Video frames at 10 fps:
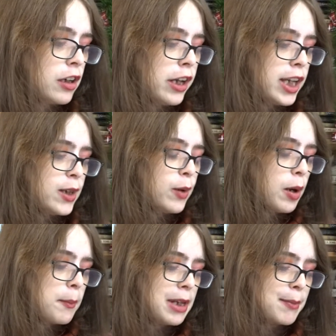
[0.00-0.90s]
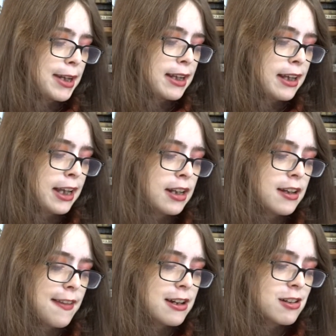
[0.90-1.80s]
You helped me make a candy
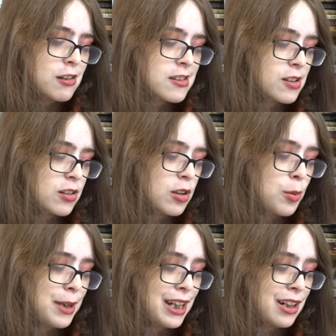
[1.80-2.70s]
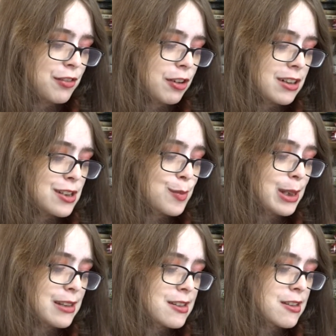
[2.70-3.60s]
that tells the real meaning of
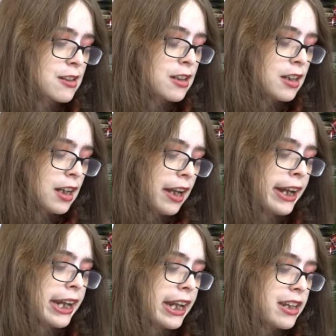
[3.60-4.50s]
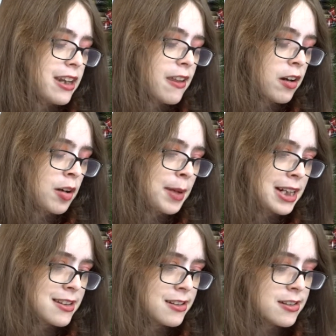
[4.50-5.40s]
Christmas, a candy that reminds
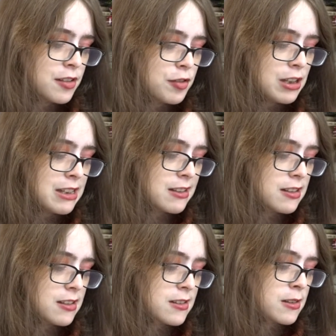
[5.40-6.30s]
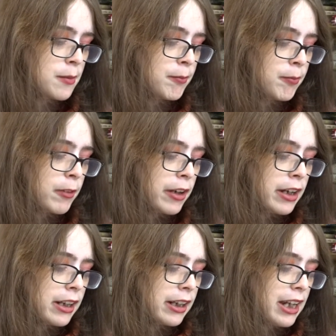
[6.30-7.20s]
us of Jesus."
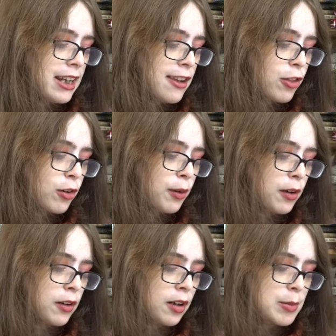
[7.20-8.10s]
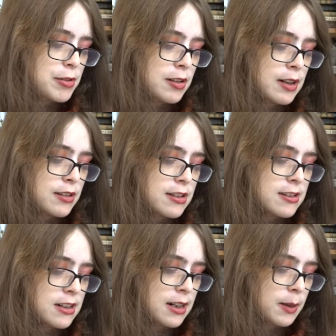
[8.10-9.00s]
Katie threw her arms around his
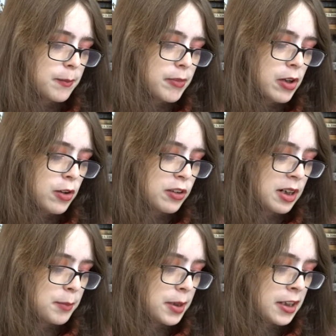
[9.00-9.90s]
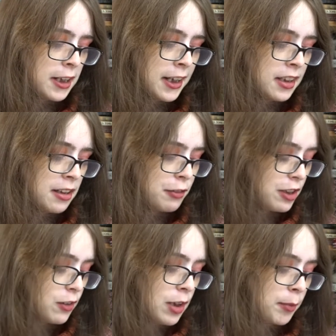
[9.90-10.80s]
neck. "Oh, Grandpa, I love you.
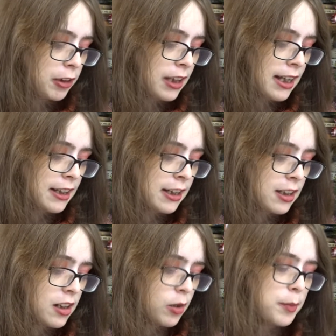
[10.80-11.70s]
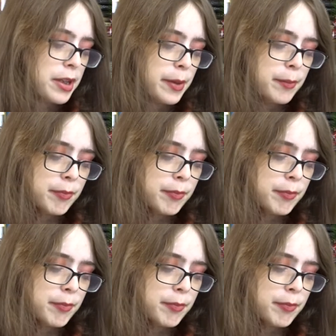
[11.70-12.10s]
I'm glad I could help you."